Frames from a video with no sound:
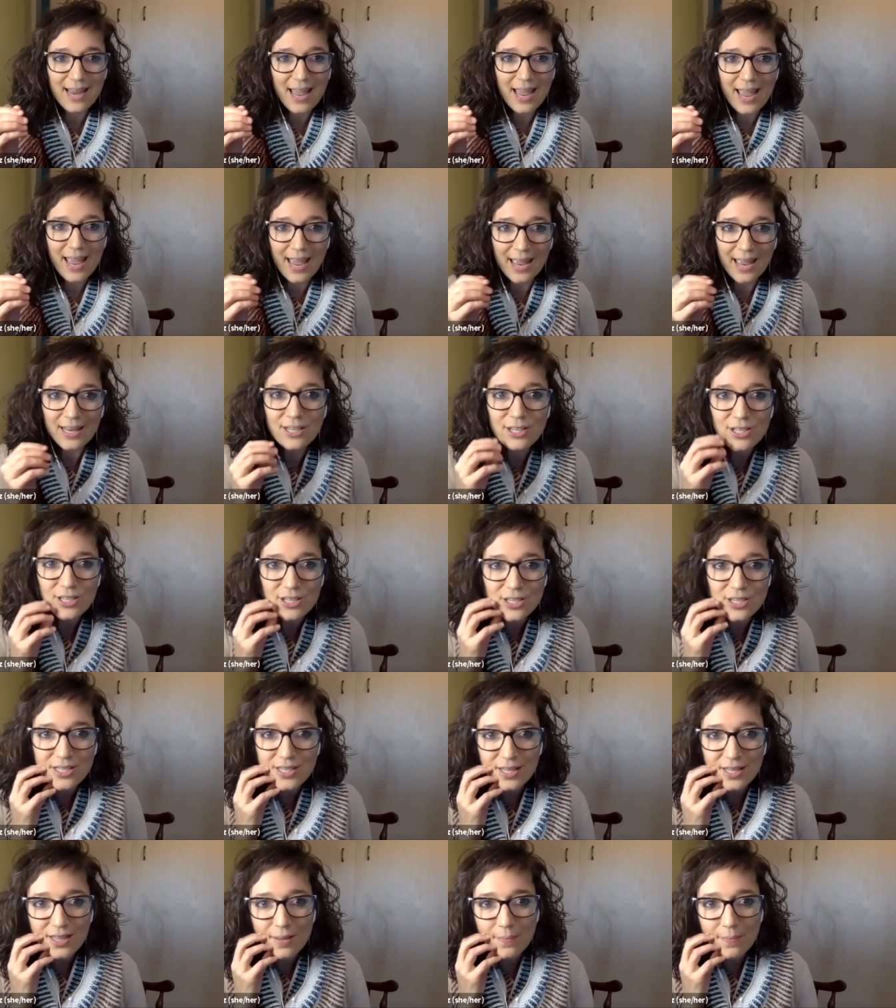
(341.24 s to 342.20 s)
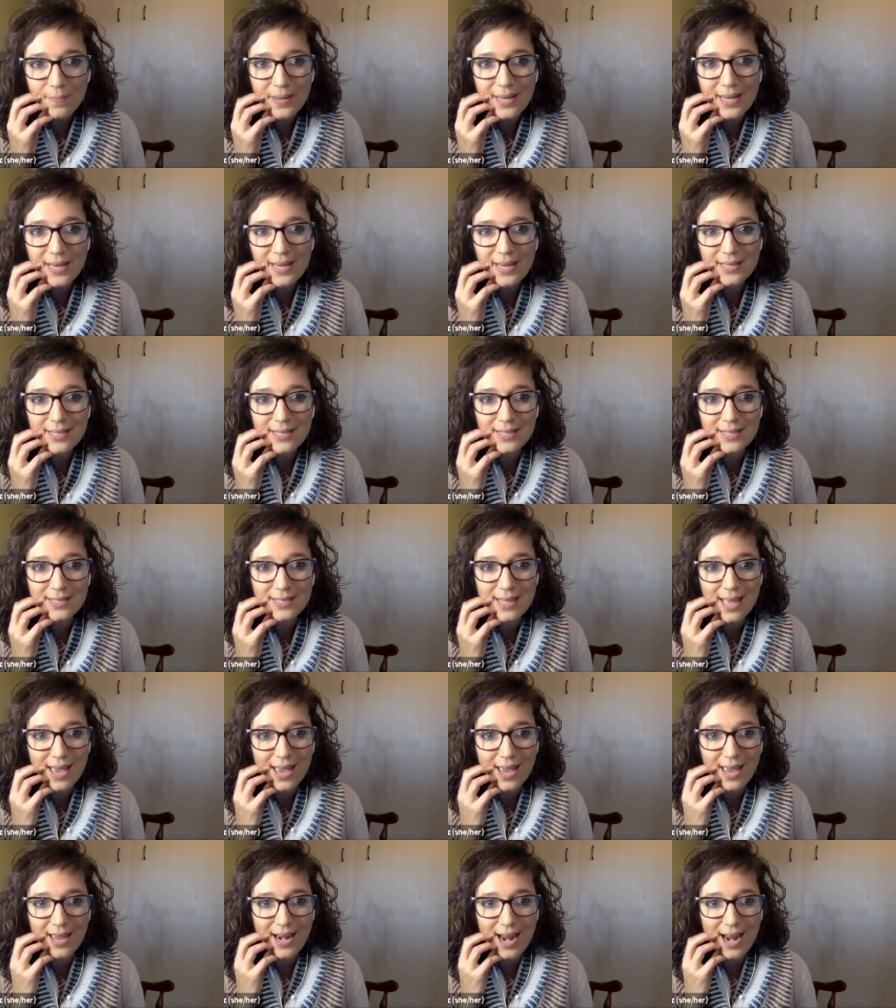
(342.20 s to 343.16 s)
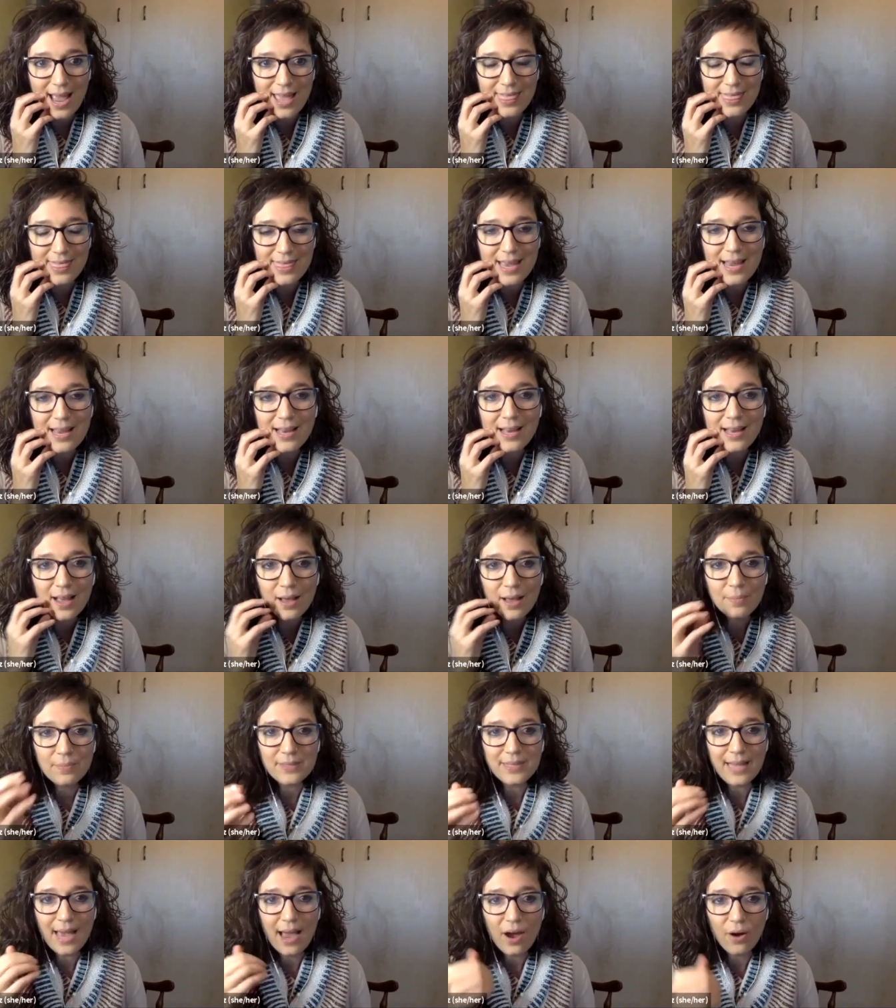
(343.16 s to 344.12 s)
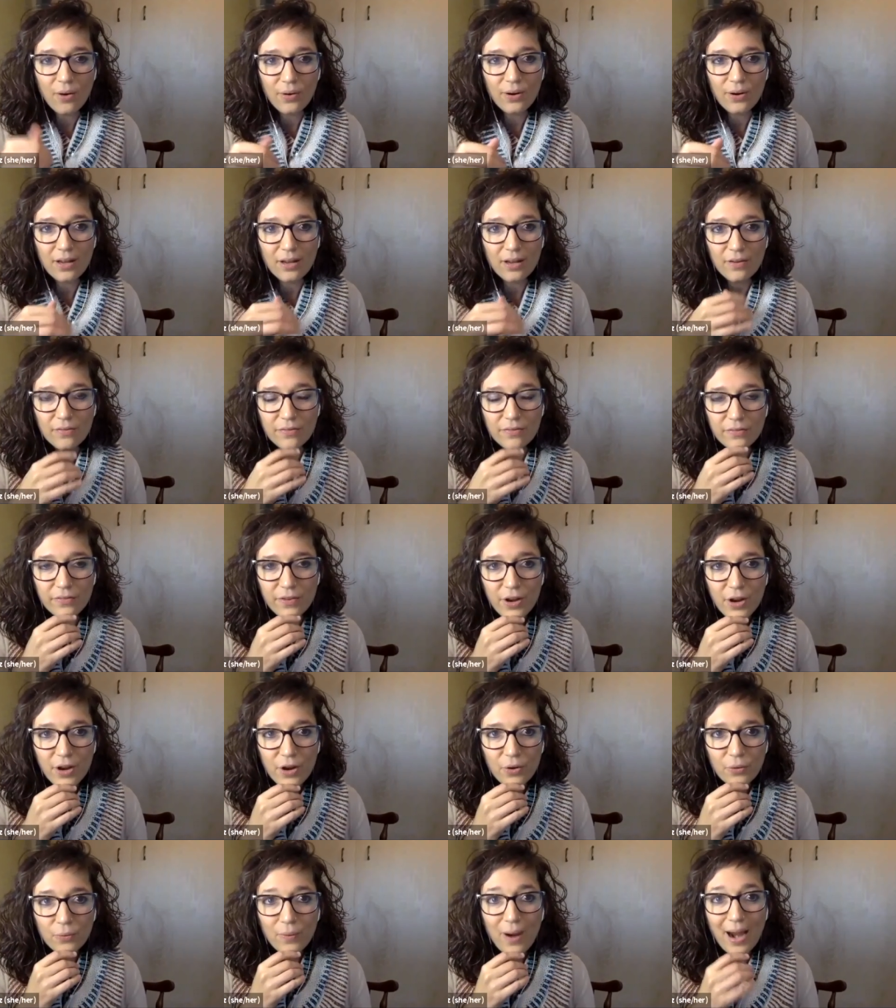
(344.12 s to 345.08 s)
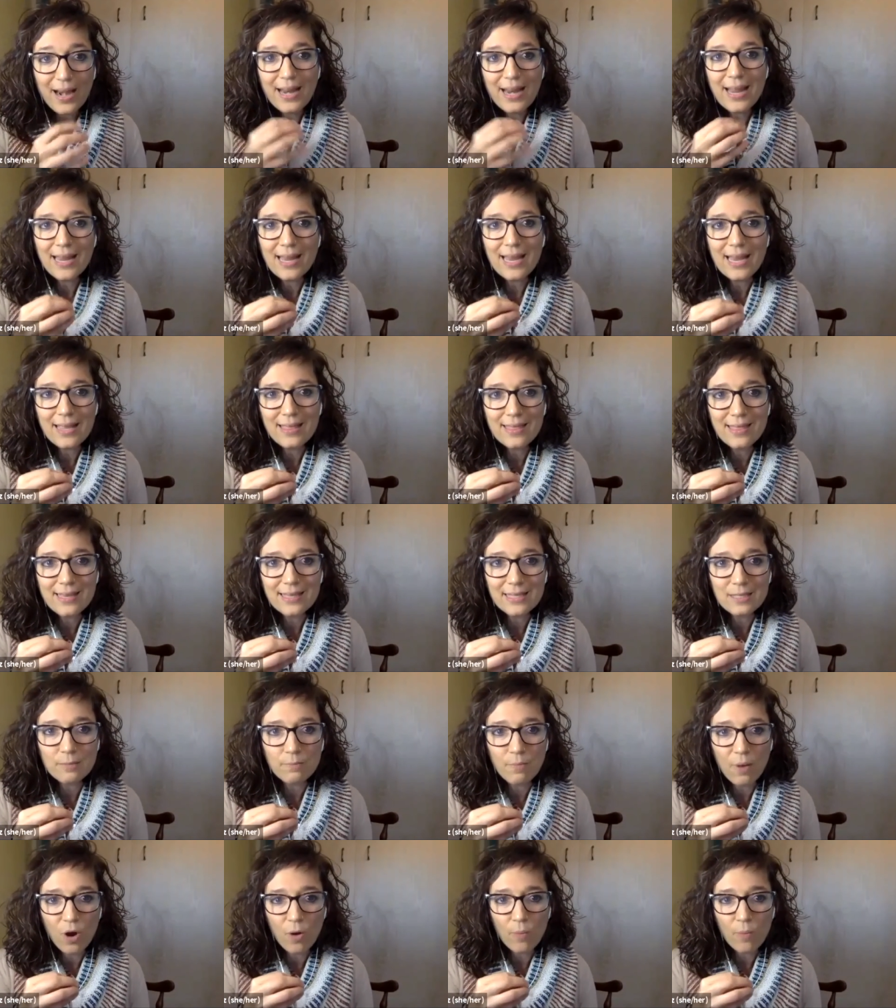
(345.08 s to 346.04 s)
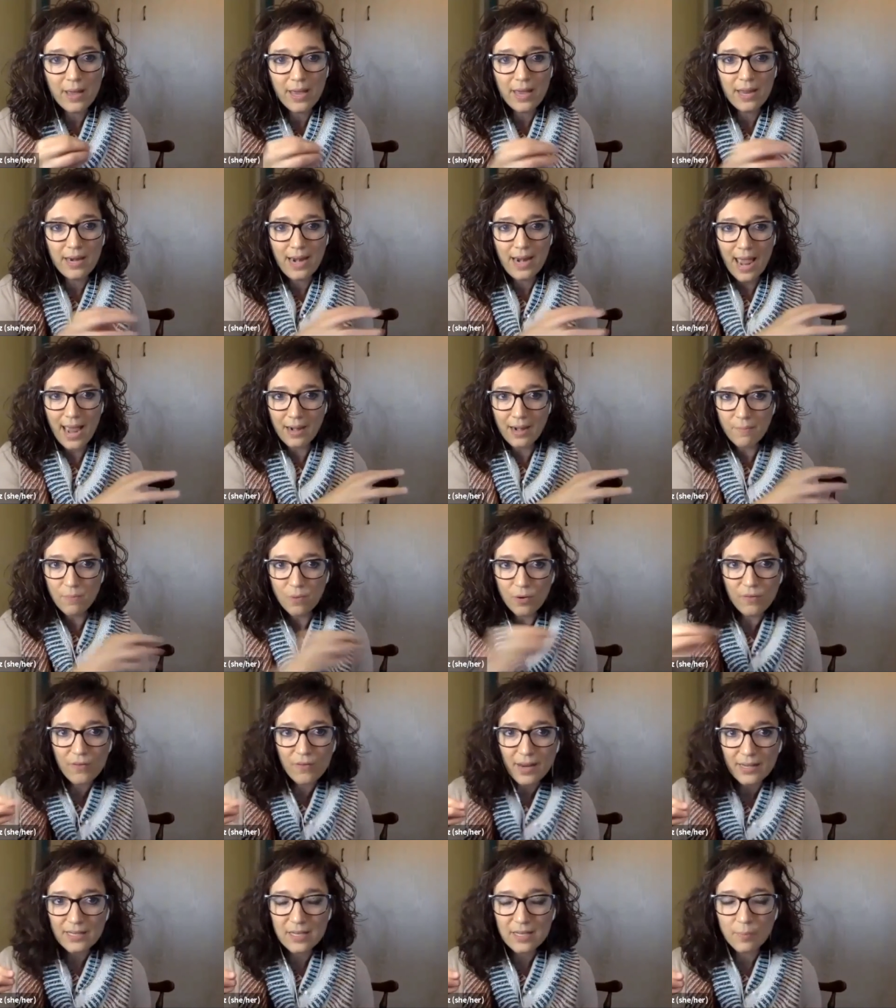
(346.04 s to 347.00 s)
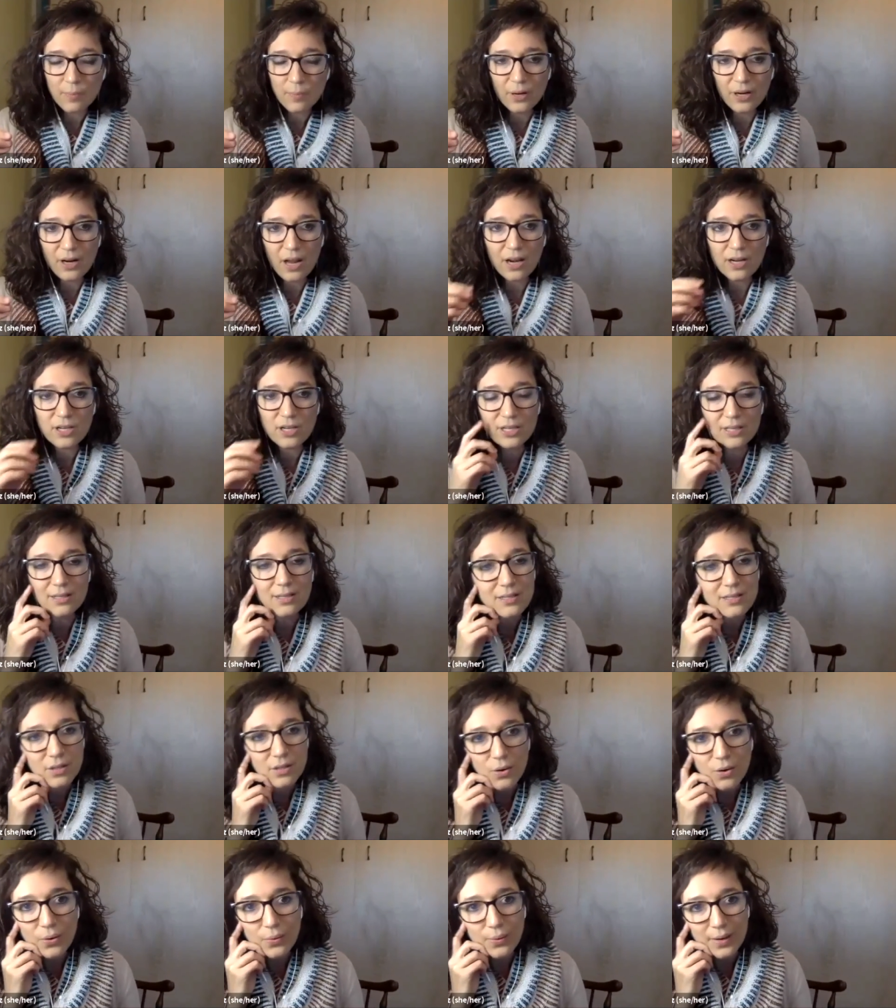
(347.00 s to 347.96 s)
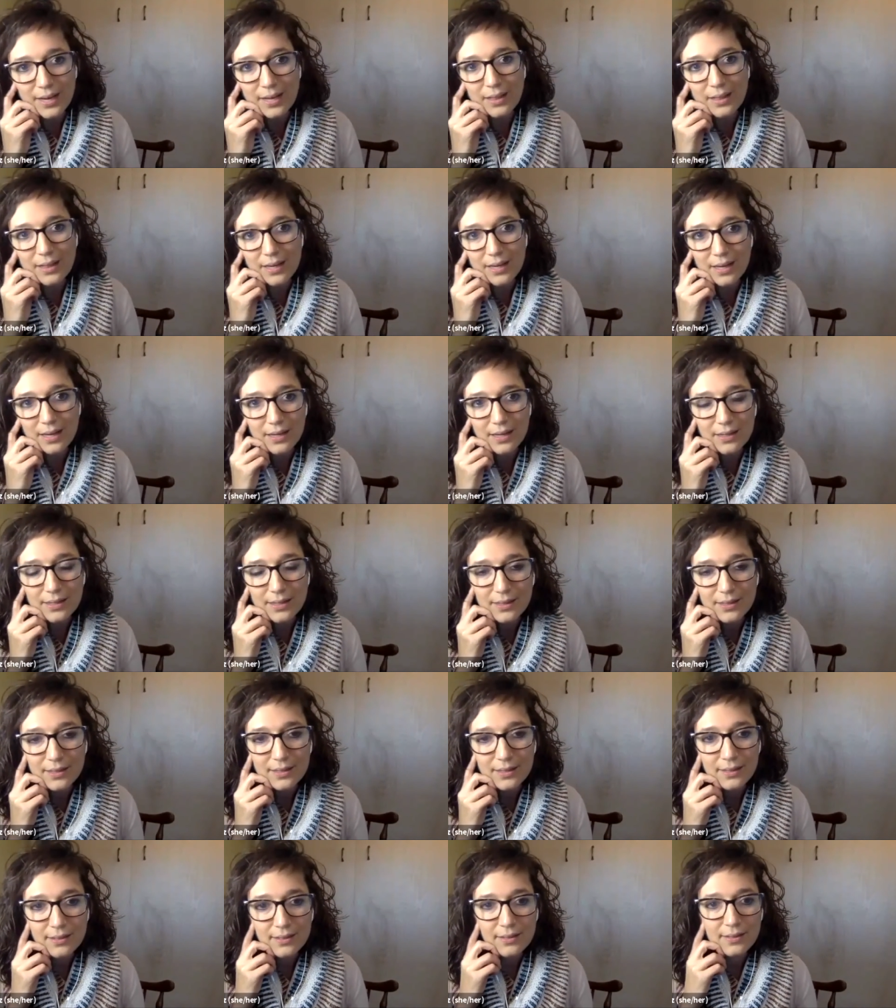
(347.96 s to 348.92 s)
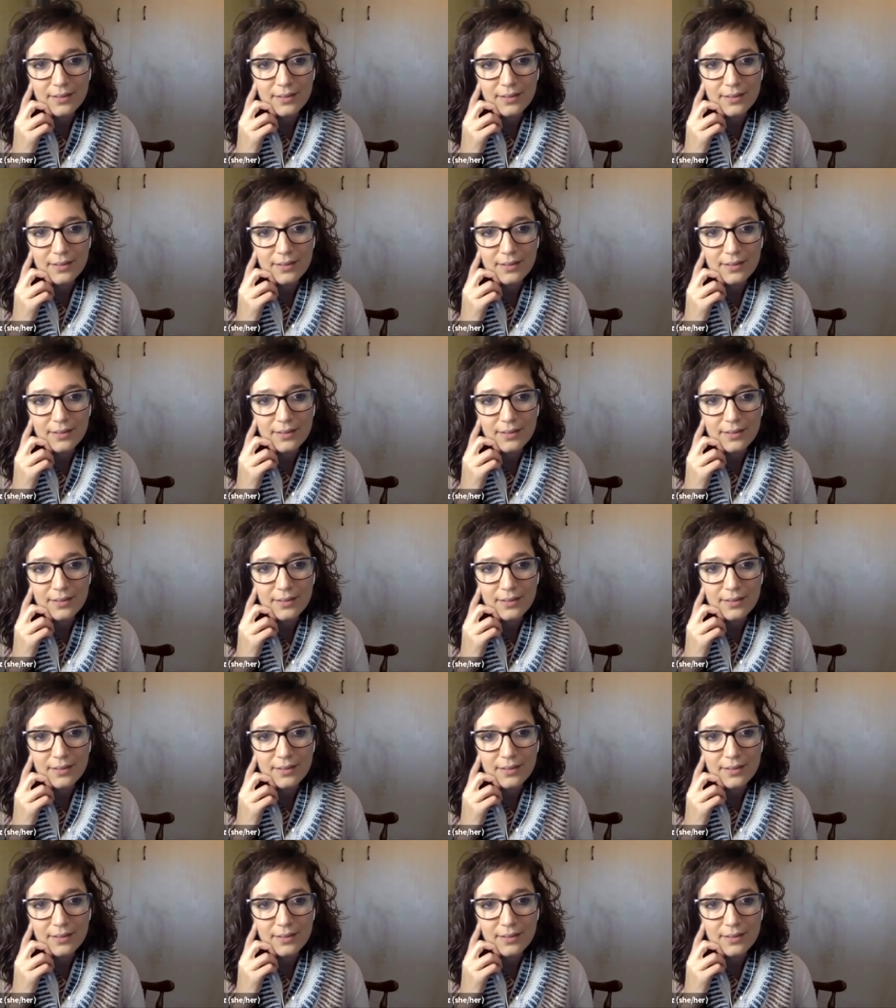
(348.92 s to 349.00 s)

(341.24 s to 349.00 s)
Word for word: and edge to the piece that I think comes out of writing in this moment and moving to production so quickly